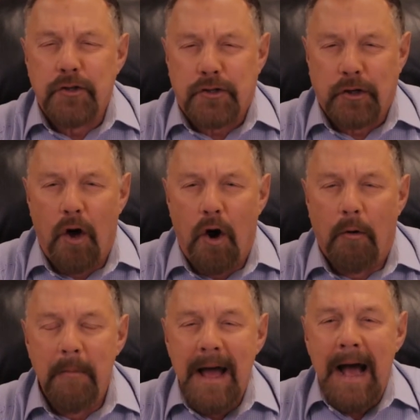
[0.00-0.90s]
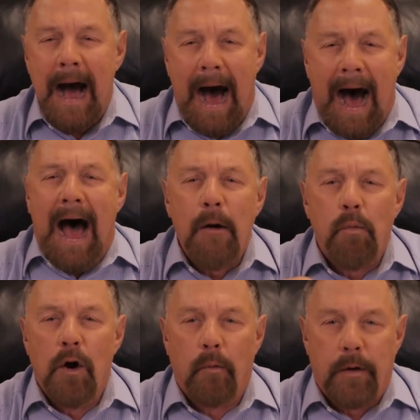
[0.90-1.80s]
Shalom, I
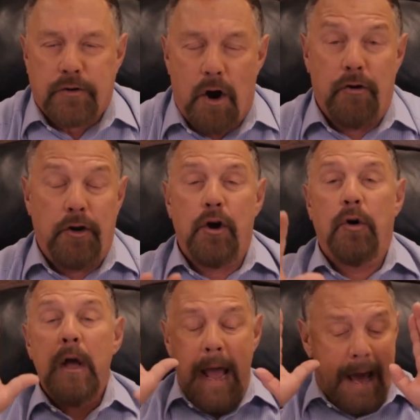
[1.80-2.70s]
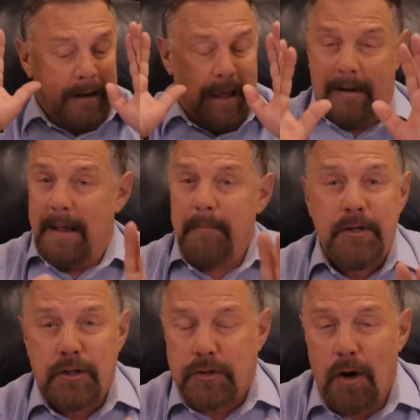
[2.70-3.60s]
will return to you. And, and let me
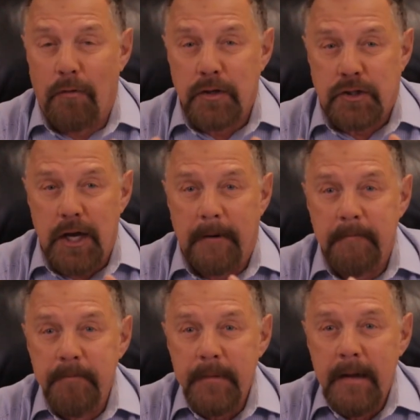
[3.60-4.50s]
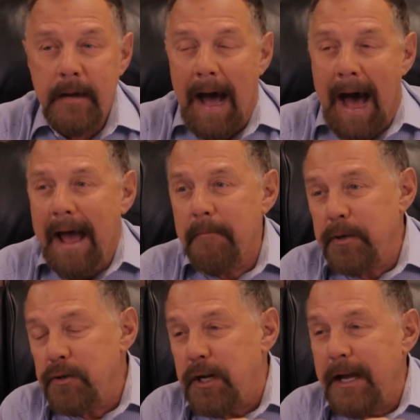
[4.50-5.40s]
just throw this in. I have
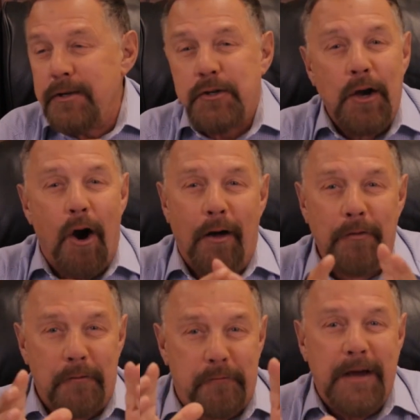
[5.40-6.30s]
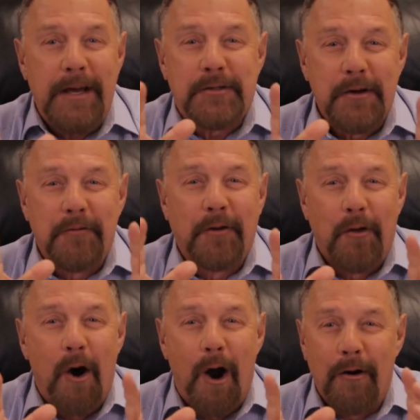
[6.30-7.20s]
been teaching on the feast of the
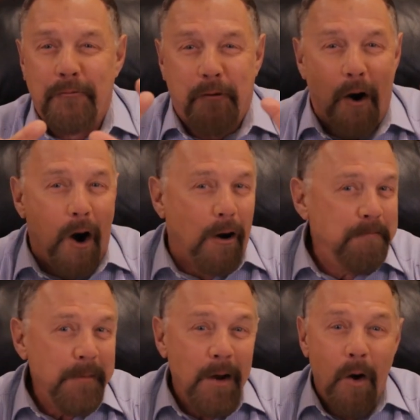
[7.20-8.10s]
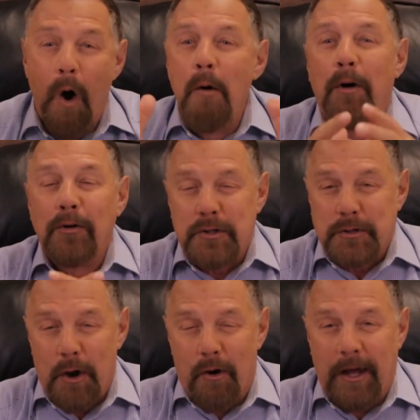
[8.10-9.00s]
Lord for almost
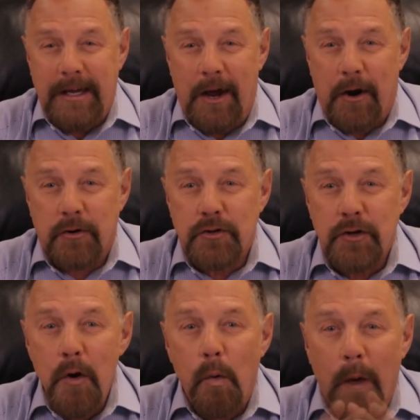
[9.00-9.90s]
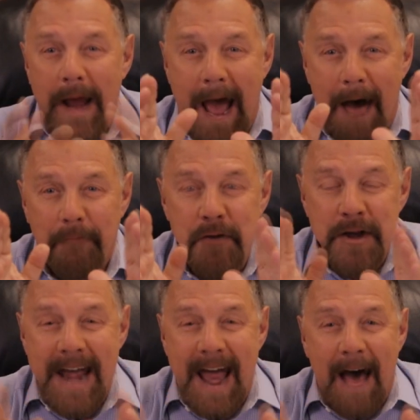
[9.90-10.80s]
30 years. We have
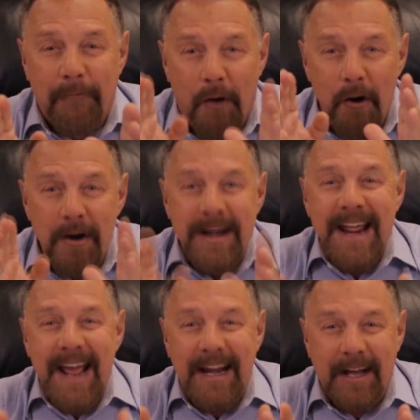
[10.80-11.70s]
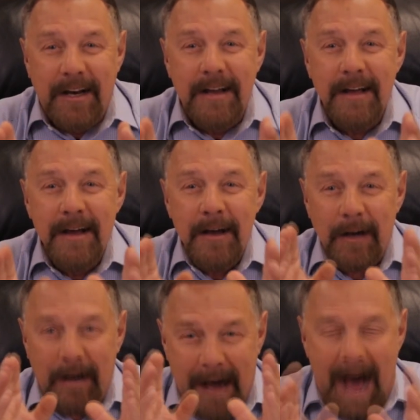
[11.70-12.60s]
never needed
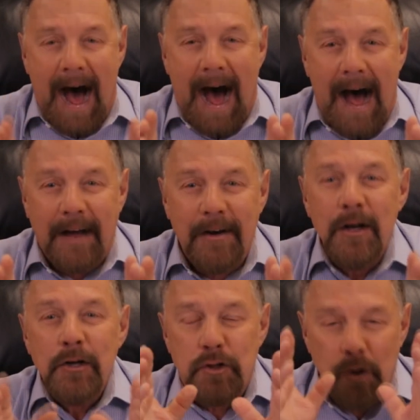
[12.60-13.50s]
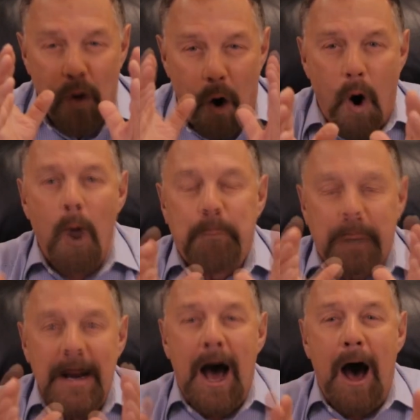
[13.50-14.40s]
God to
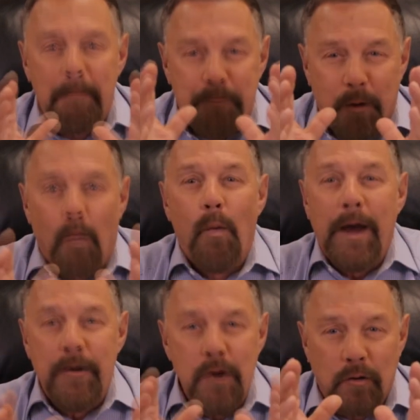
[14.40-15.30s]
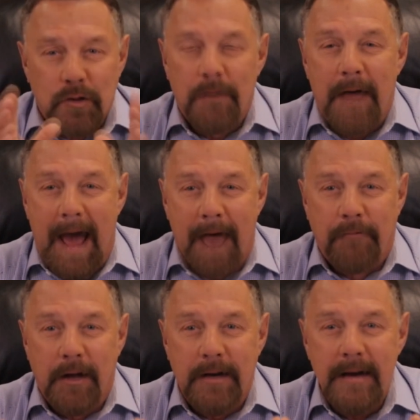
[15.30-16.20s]
open up the windows of
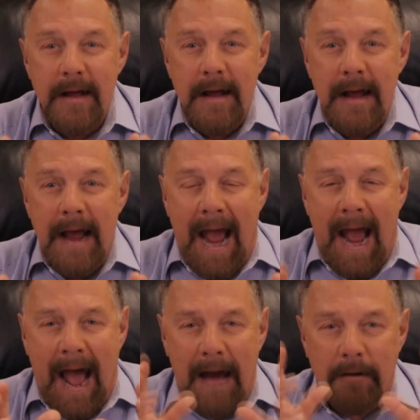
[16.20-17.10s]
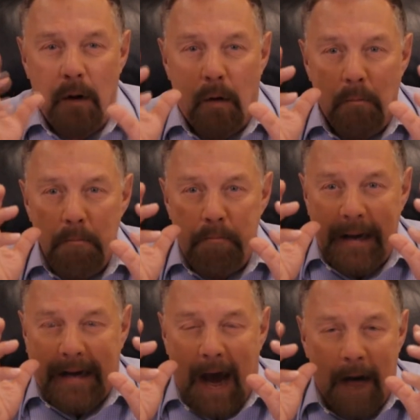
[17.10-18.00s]
heaven and
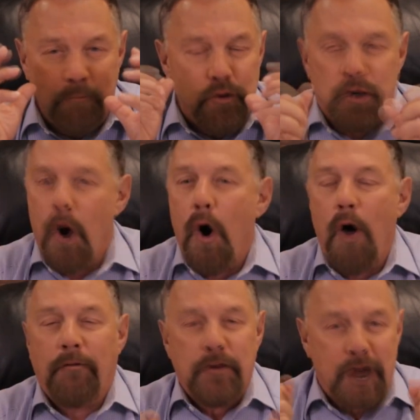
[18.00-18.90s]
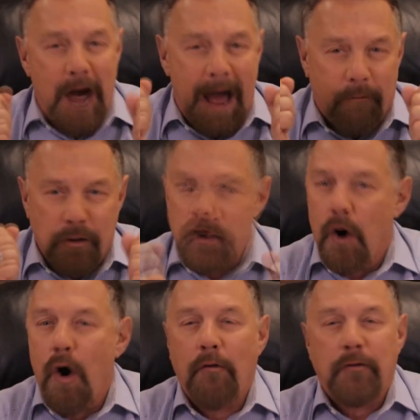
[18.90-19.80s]
become Jehovah Jireh,
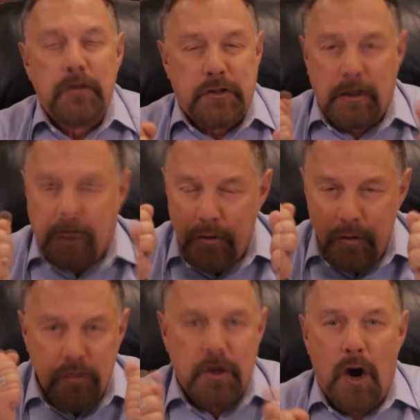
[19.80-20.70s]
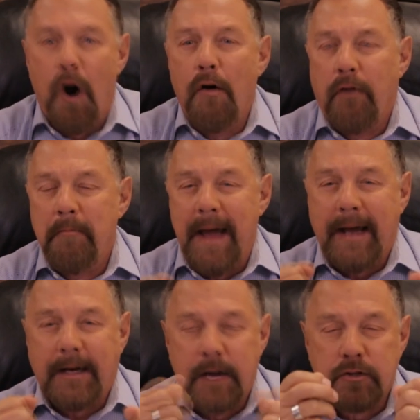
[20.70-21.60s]
Jehovah Tsidkenu, Jehovah
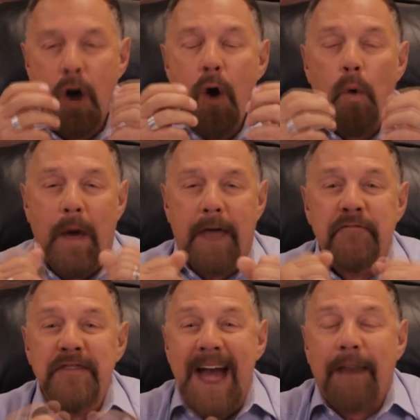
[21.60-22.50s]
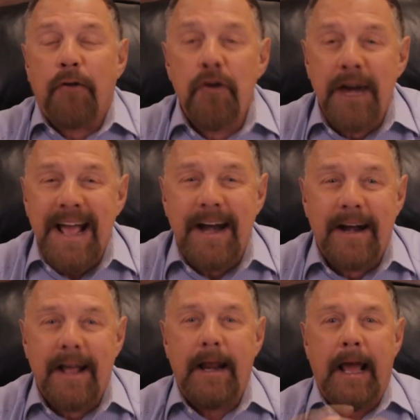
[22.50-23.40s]
Make It Us. We have never needed
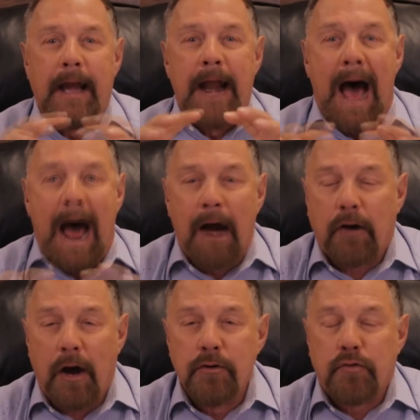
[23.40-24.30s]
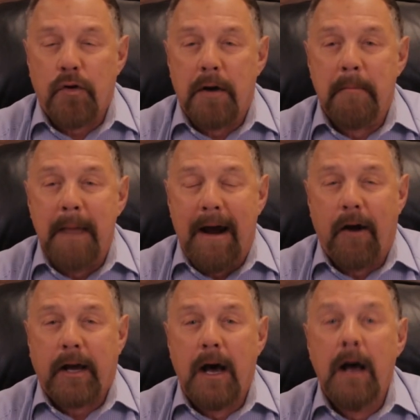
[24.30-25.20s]
it in our country, in
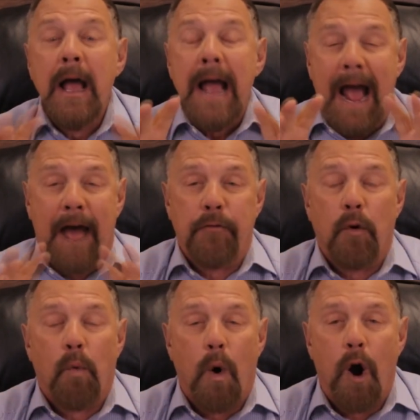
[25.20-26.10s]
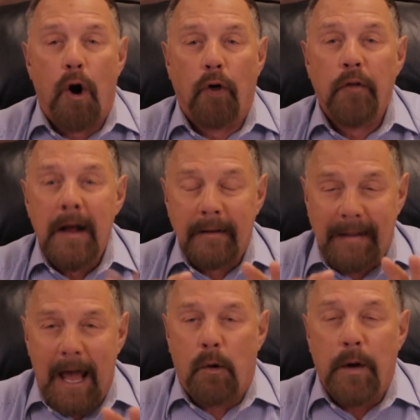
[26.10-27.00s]
America, and the world
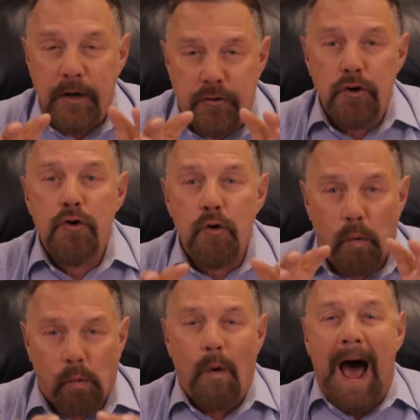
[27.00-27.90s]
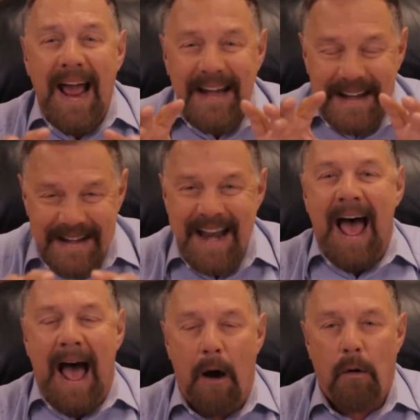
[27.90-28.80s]
like we do right
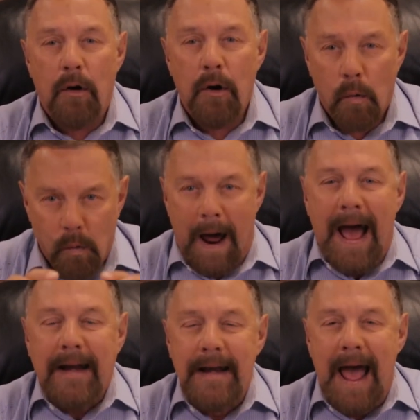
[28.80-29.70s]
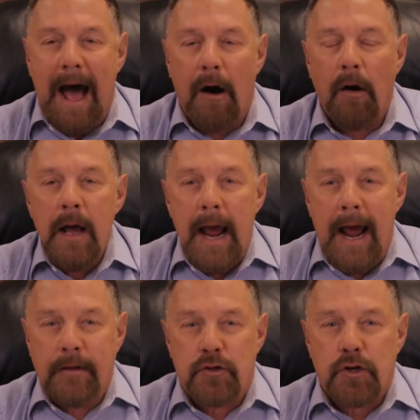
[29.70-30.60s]
now. Right now. I
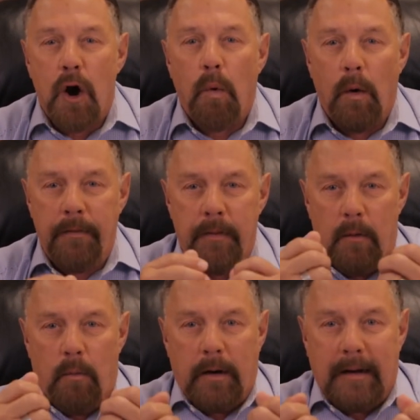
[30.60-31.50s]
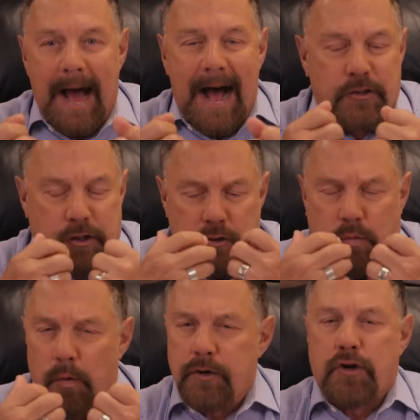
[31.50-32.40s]
agree. And so when, when God says,
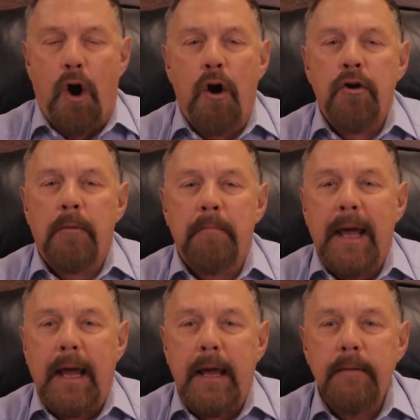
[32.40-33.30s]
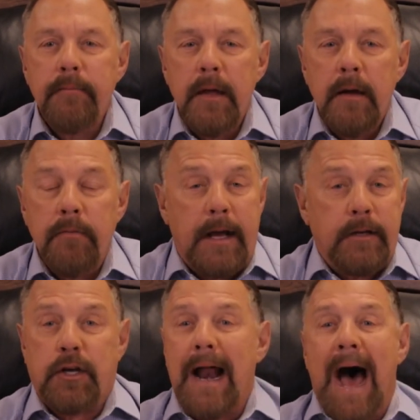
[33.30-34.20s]
return to me, they
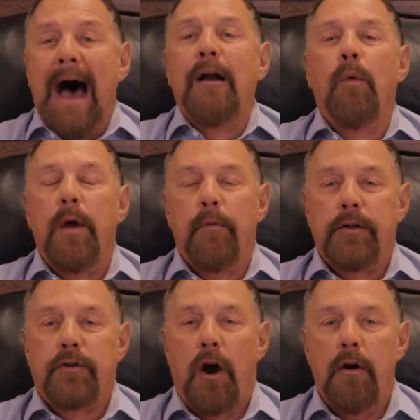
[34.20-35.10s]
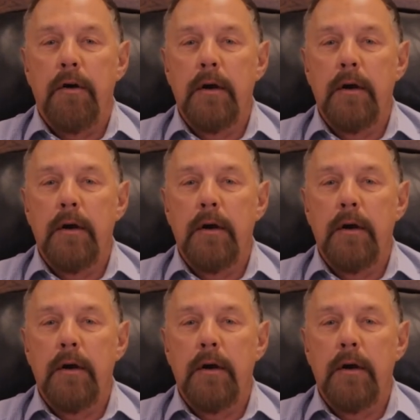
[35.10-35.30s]
said, how do we return?